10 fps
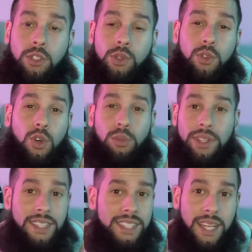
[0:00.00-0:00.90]
to incorporate
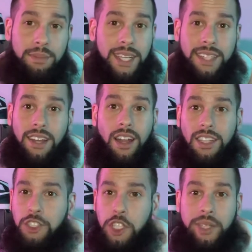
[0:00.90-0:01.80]
the same
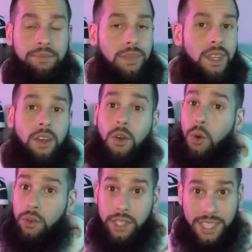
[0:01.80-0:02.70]
technology
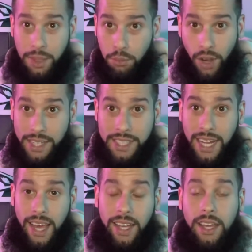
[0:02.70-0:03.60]
or the same price
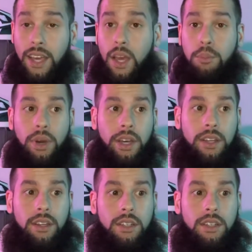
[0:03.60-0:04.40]
tag, but